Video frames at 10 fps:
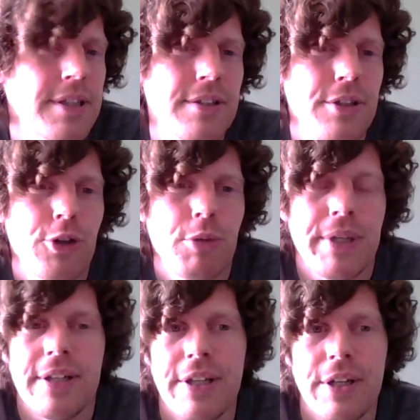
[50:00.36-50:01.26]
th- you could
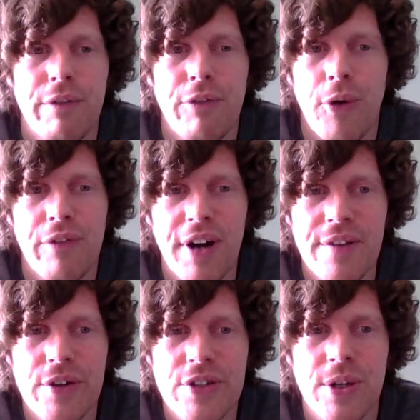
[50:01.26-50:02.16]
be, you know, four or
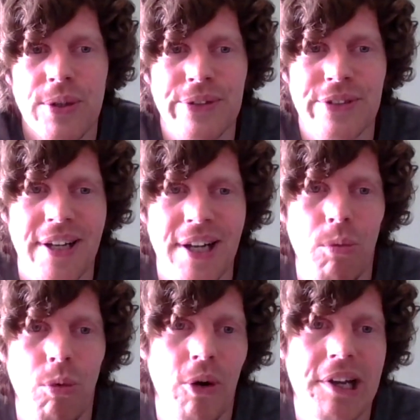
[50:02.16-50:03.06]
five years old
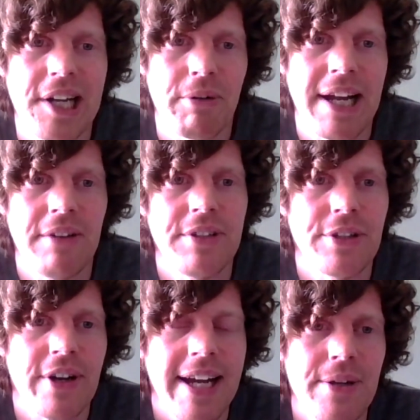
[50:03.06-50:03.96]
walking around in
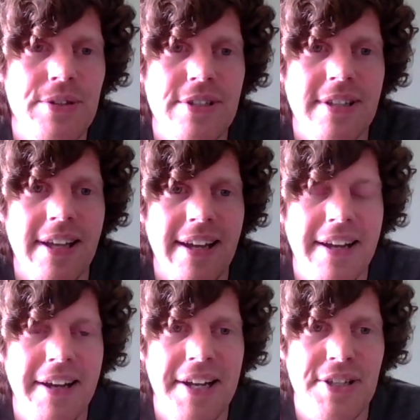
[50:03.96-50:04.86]
your house
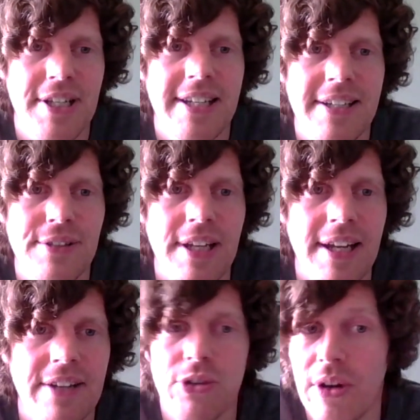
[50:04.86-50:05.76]
uh, as a kid
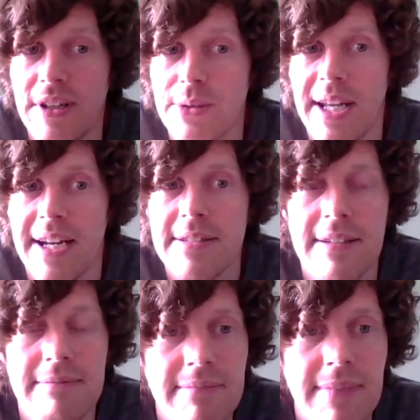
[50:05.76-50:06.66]
talking to
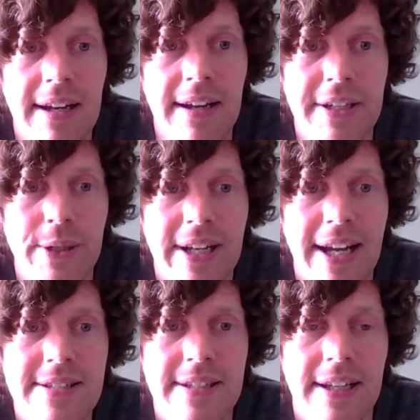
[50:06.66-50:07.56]
Alexa, uh, you know, and
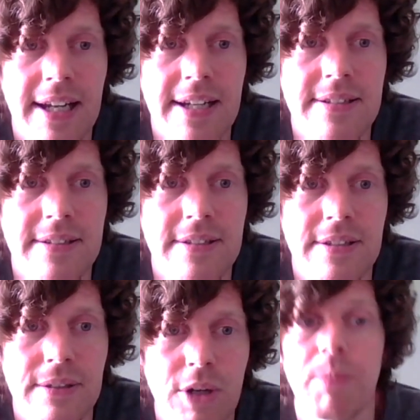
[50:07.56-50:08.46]
asking Alexa
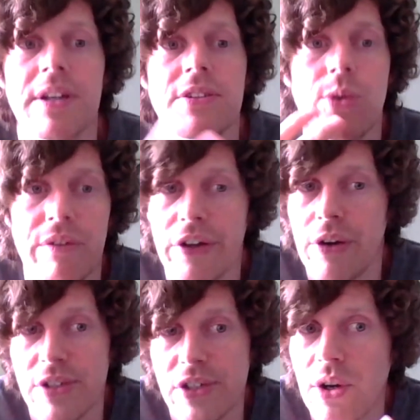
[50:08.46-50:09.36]
to open a door for you
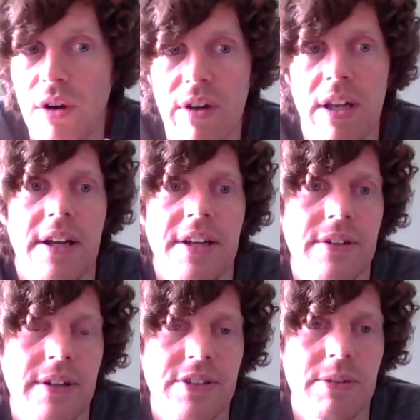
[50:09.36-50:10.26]
or turn off a light
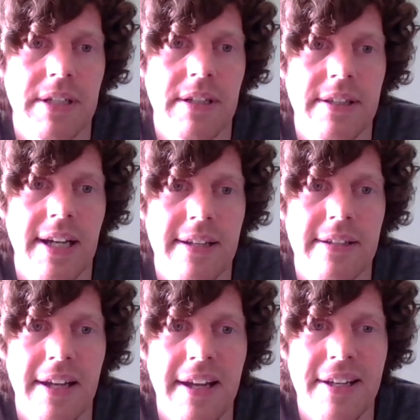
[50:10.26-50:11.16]
or something like that.
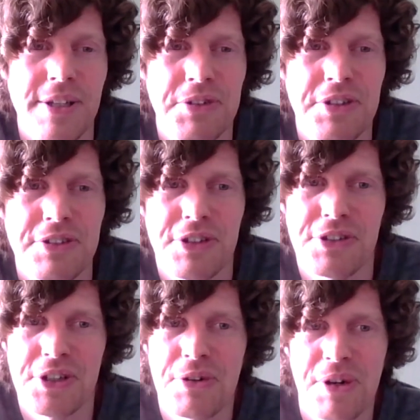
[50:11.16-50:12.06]
And you know,
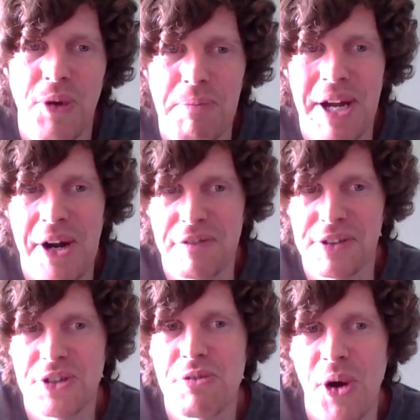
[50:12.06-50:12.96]
it's quite powerful
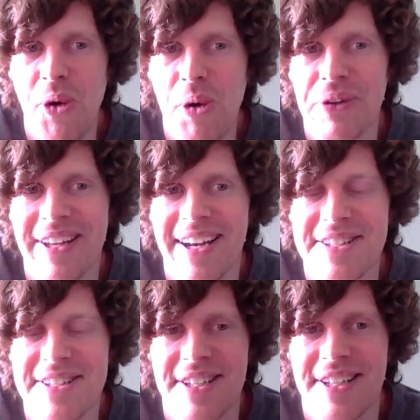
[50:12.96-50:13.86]
to grow up with that
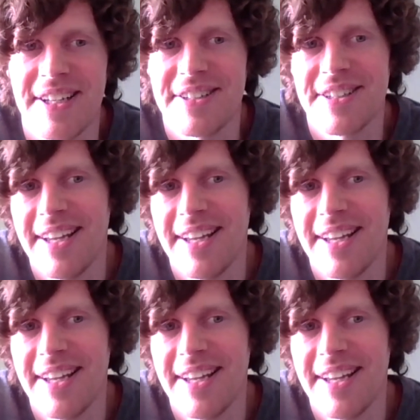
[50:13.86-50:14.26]
as a kid.